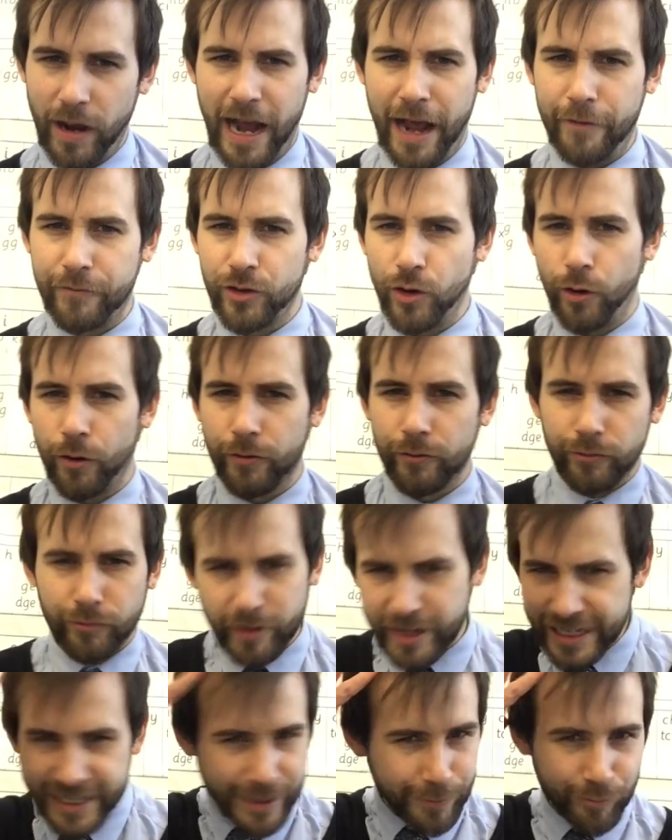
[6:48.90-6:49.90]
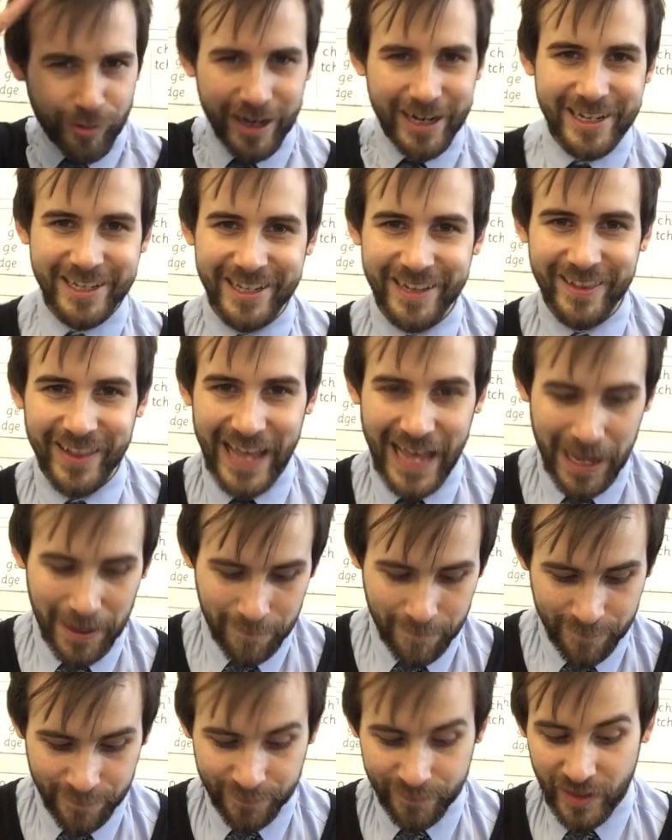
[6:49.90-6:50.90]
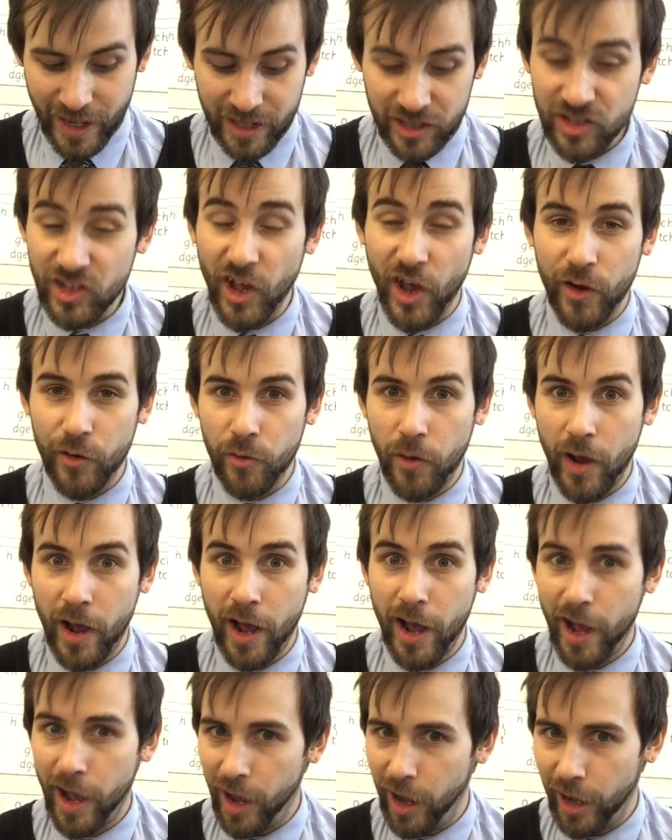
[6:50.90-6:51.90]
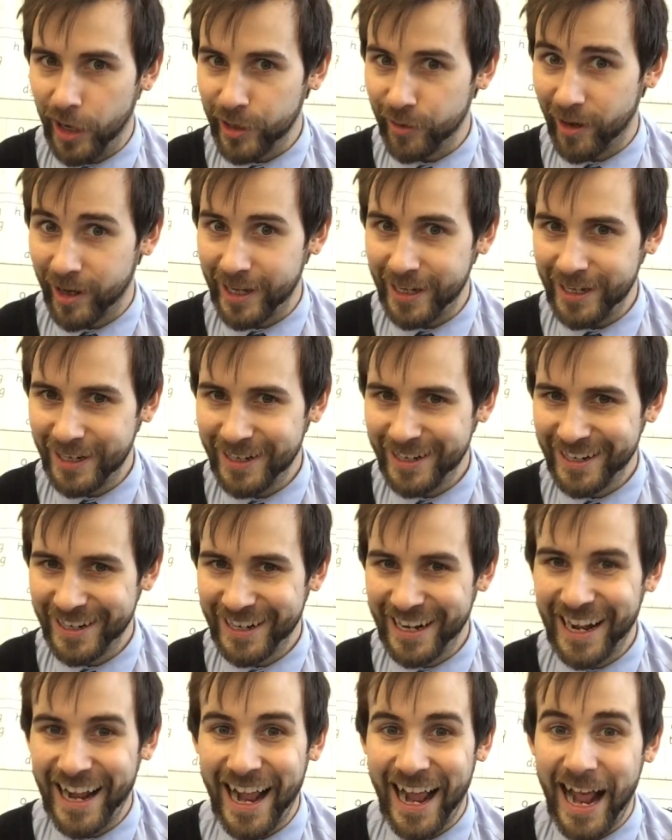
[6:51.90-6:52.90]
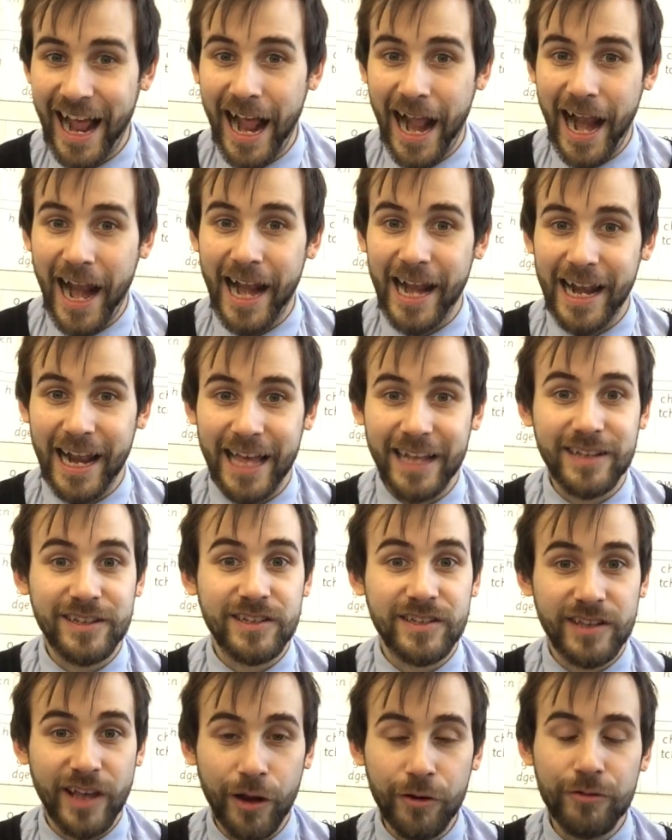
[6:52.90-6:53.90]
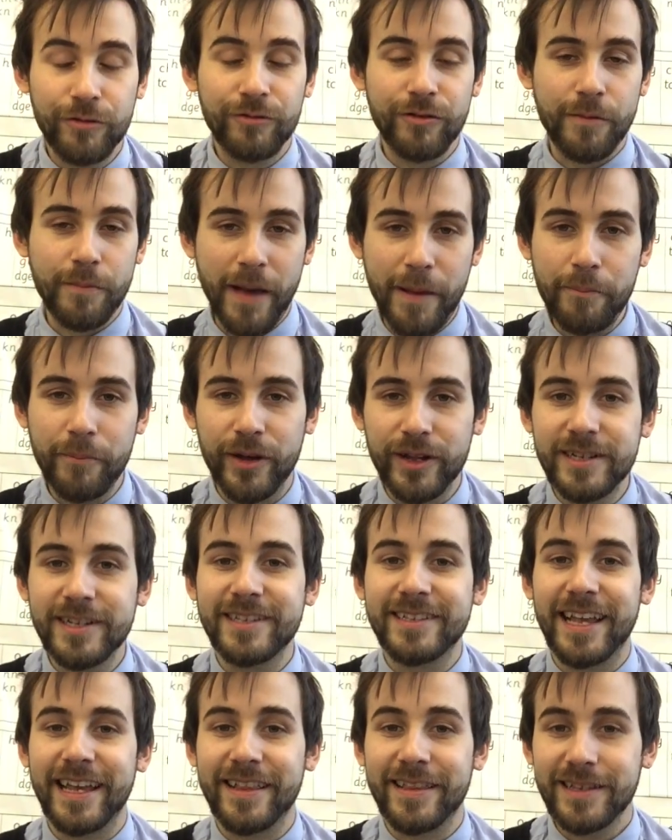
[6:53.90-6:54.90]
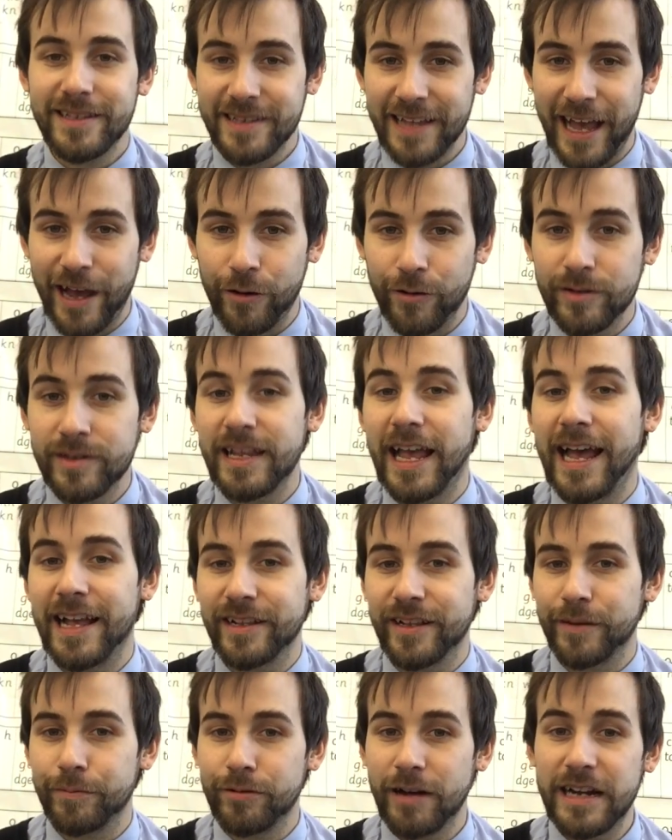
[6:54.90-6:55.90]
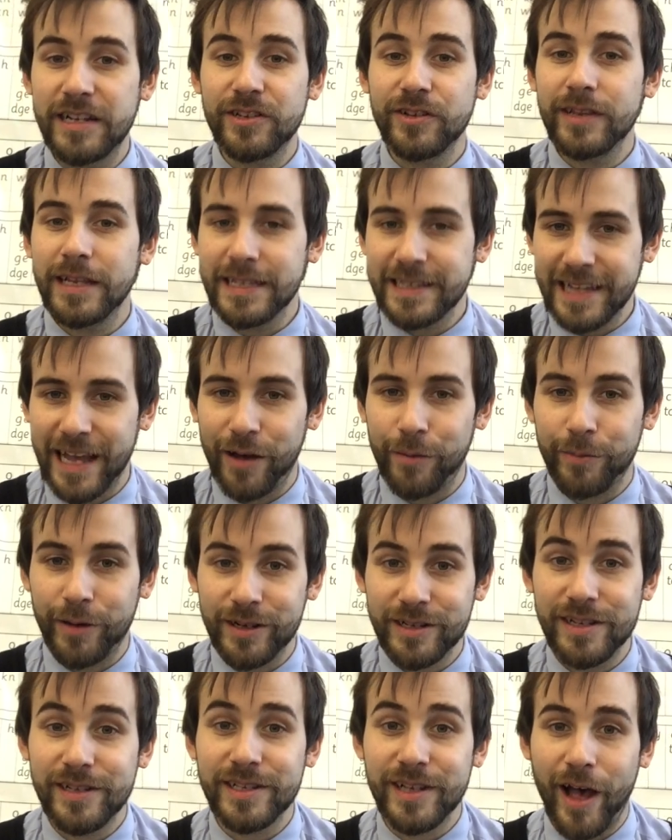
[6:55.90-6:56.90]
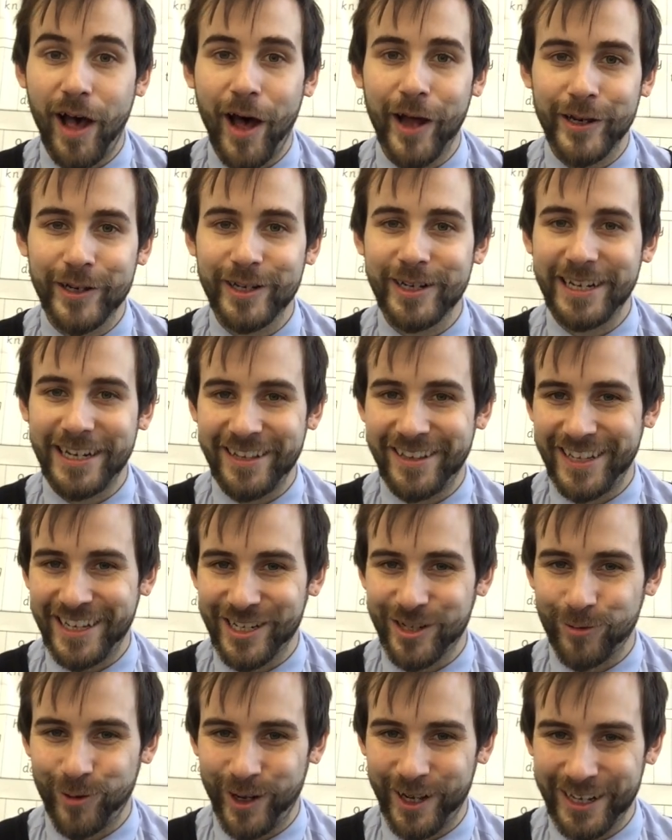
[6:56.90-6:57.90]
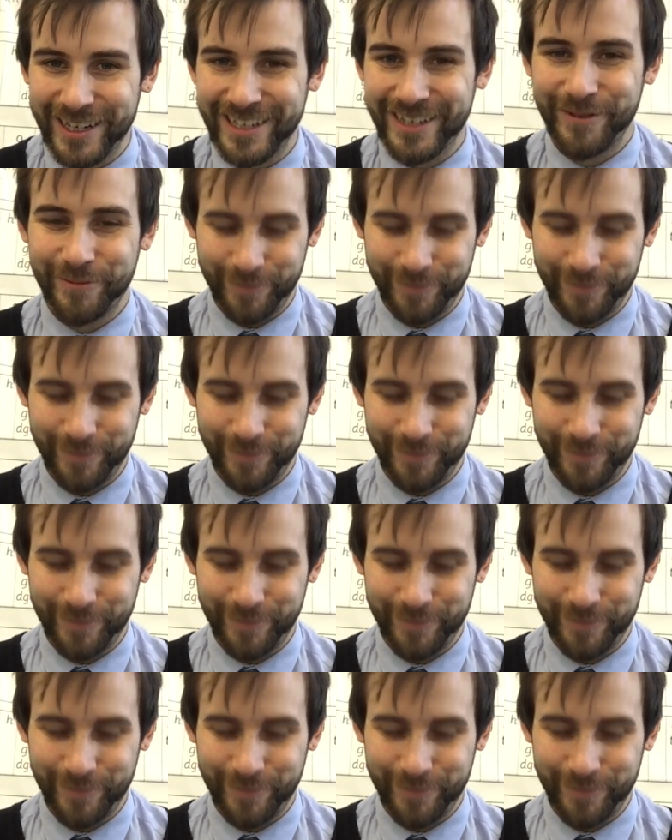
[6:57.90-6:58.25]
have your reading brains in there. So, are you ready? Let's go. Remember to say the sounds as I press on the sound buttons underneath each word.